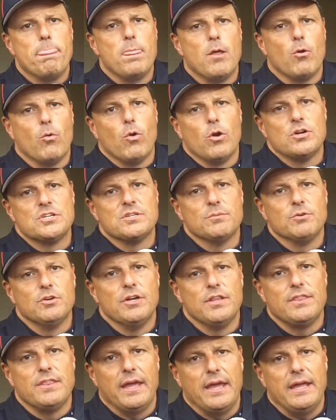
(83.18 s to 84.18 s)
there were some
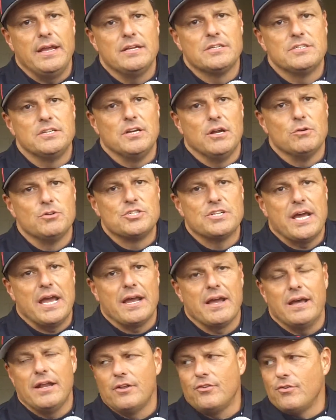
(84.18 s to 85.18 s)
good things. You know,
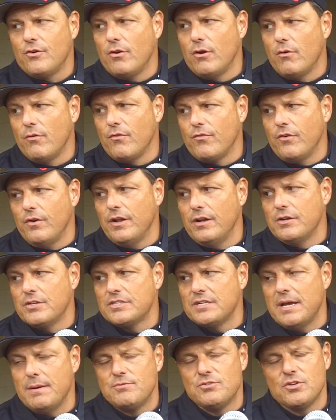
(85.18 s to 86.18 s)
Shaq got a turnover for an
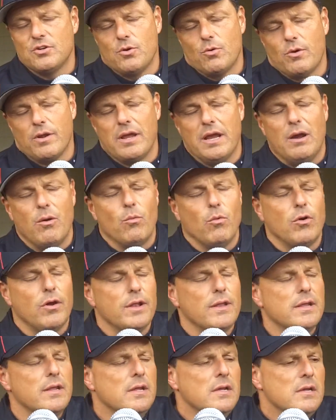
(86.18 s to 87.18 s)
interception. Corey got
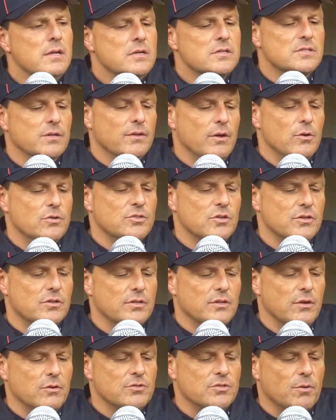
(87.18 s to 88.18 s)
one. So those
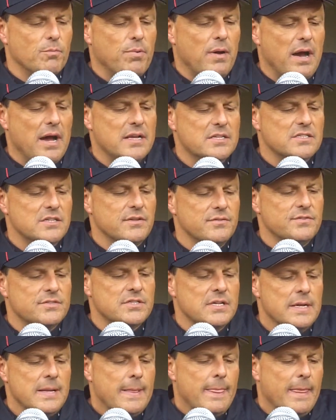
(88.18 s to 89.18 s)
are
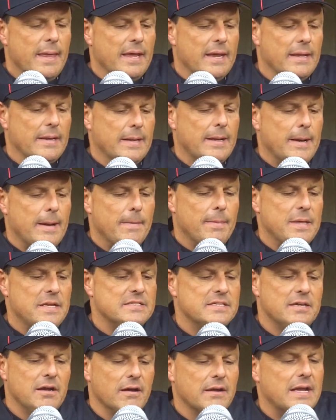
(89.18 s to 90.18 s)
positives. And
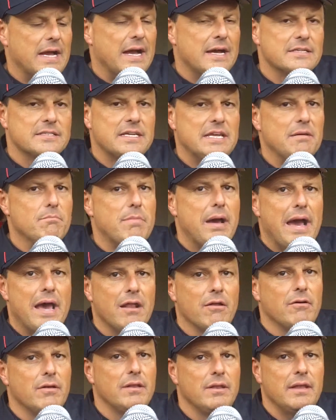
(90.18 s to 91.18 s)
these young guys keep
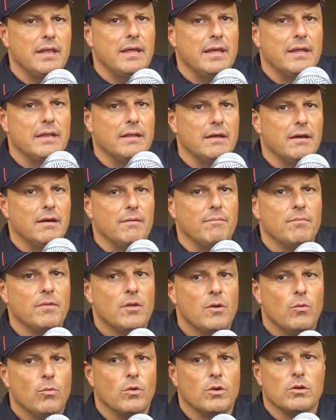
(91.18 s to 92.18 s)
battling. And
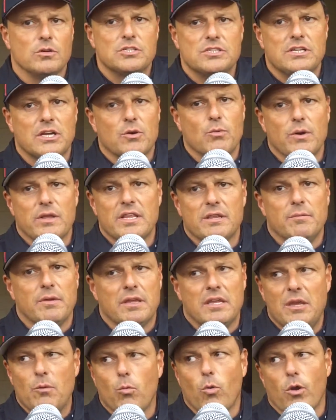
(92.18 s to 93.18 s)
we're going to stick with them
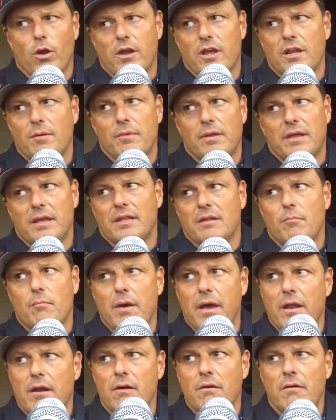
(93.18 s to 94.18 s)
and keep working them and getting them
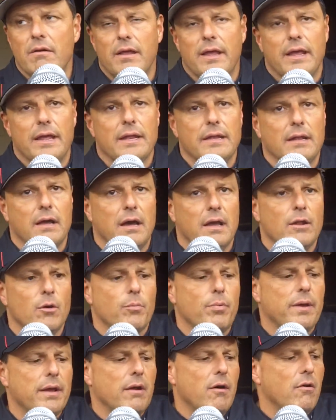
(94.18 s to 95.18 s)
better. And it'll
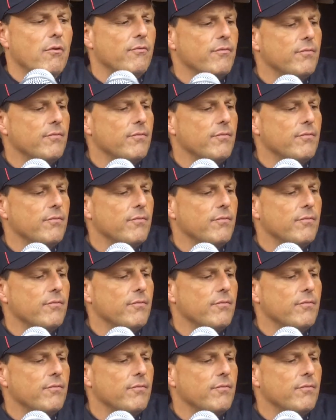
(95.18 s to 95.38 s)
pay off.